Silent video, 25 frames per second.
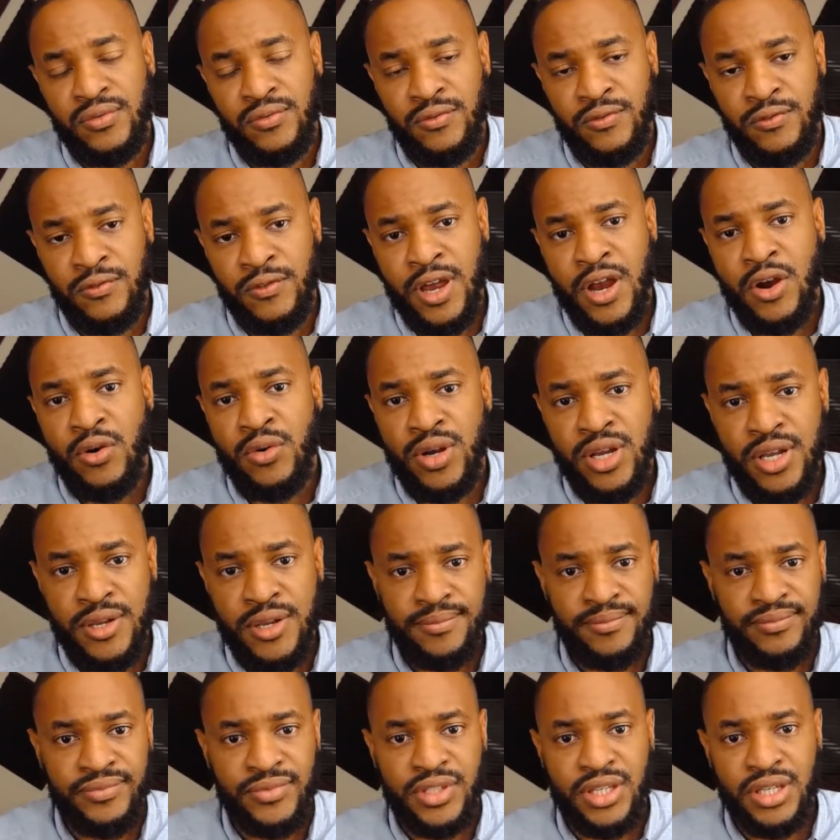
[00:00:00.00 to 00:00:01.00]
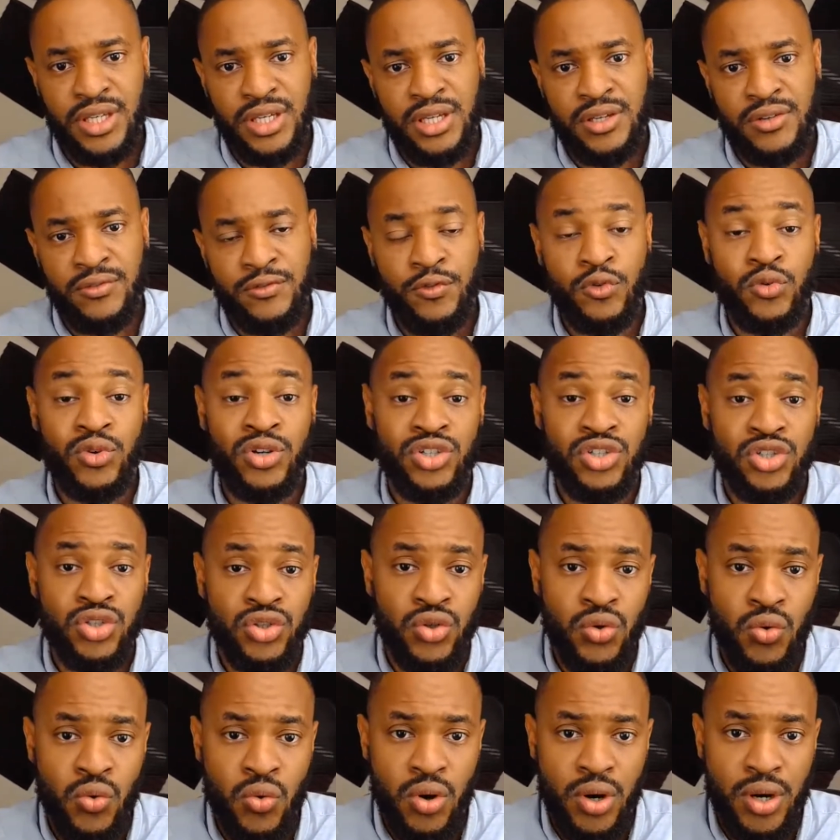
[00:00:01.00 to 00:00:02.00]
very food
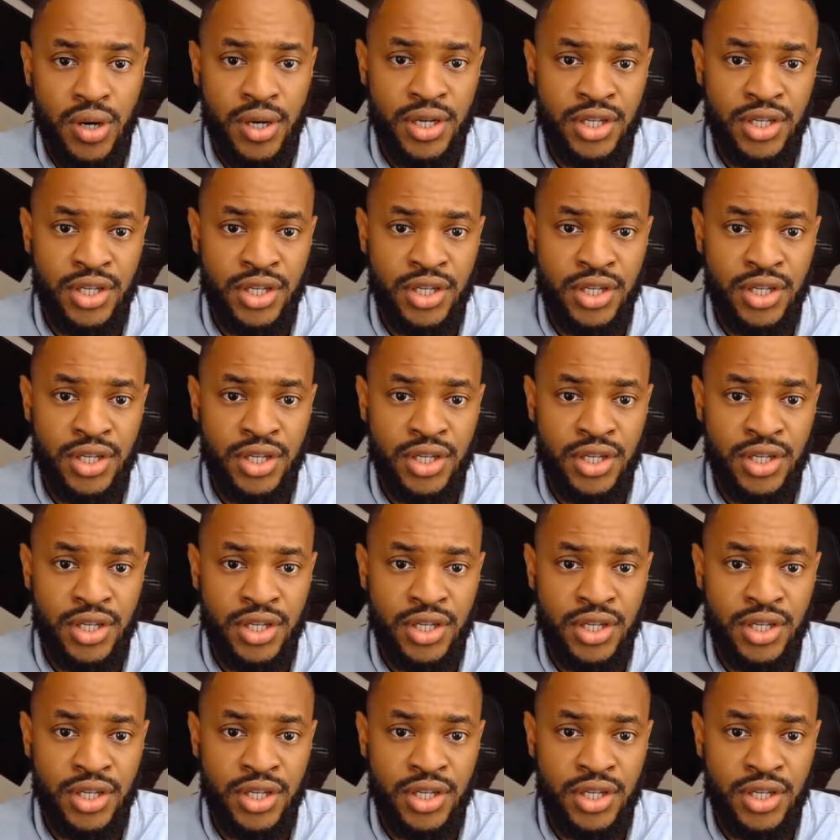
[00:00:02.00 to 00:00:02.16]
insecure.